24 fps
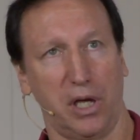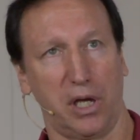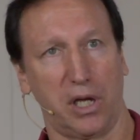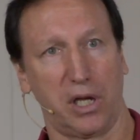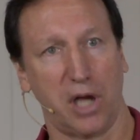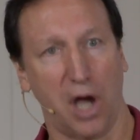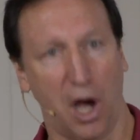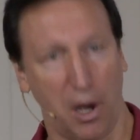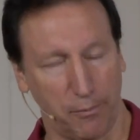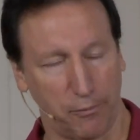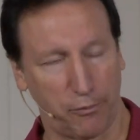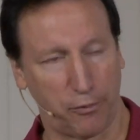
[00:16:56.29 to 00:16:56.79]

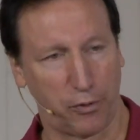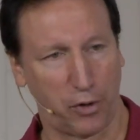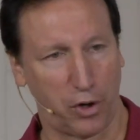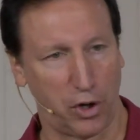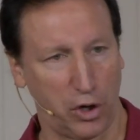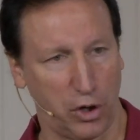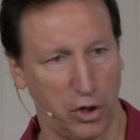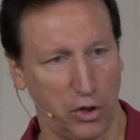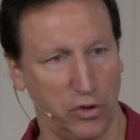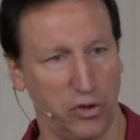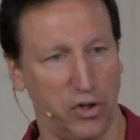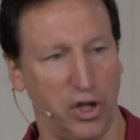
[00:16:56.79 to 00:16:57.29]

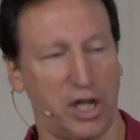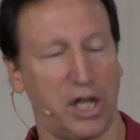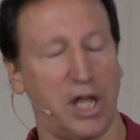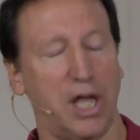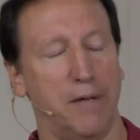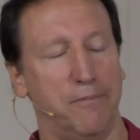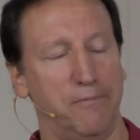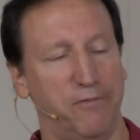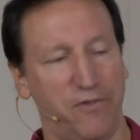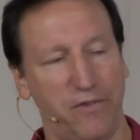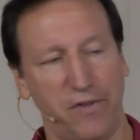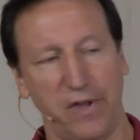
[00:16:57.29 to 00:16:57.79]
comfort, the
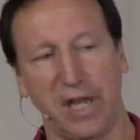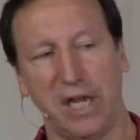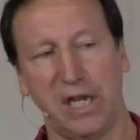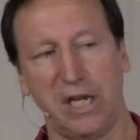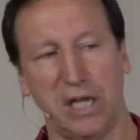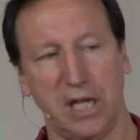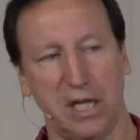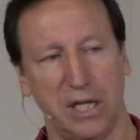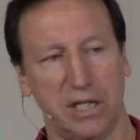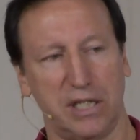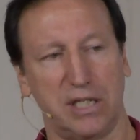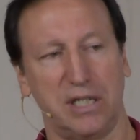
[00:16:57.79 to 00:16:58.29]

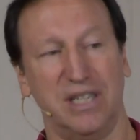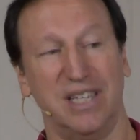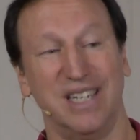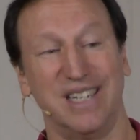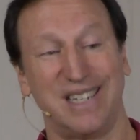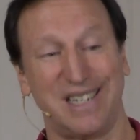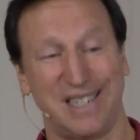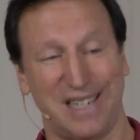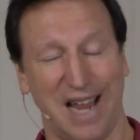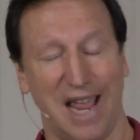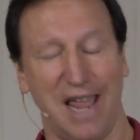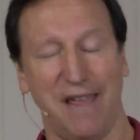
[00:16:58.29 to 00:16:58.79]
convenience, the
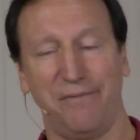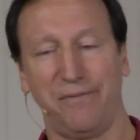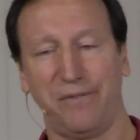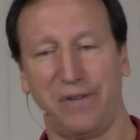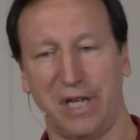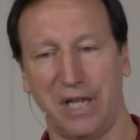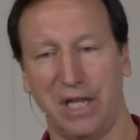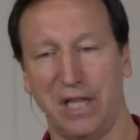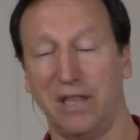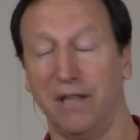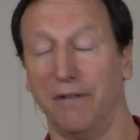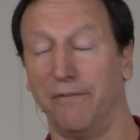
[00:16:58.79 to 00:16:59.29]

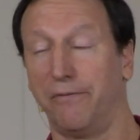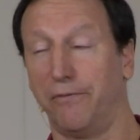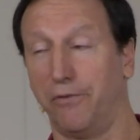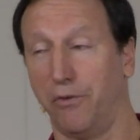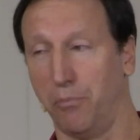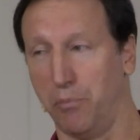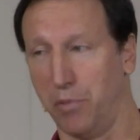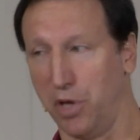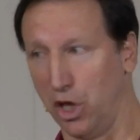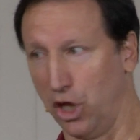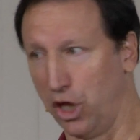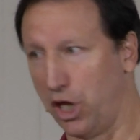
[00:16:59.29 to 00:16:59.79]
safety, the
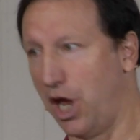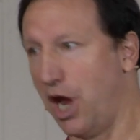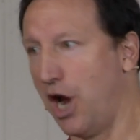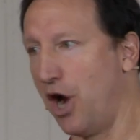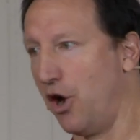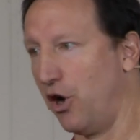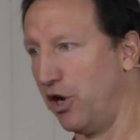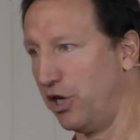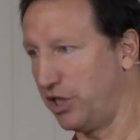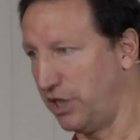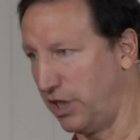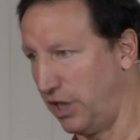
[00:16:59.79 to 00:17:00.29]

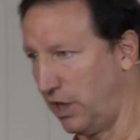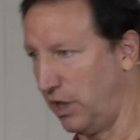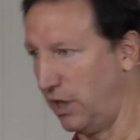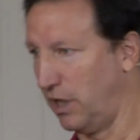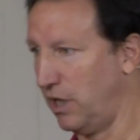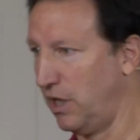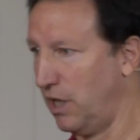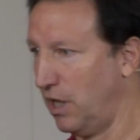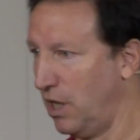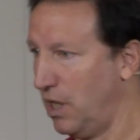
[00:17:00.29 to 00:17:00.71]
familiarity